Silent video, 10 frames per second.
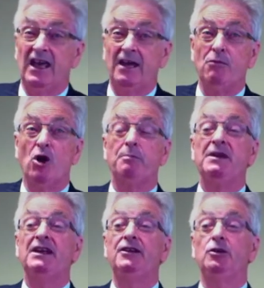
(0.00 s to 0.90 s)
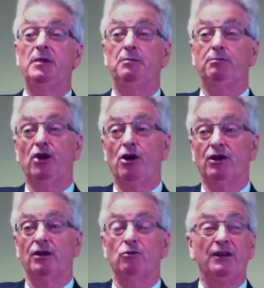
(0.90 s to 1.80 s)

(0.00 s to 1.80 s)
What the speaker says: and might be a little bit broken.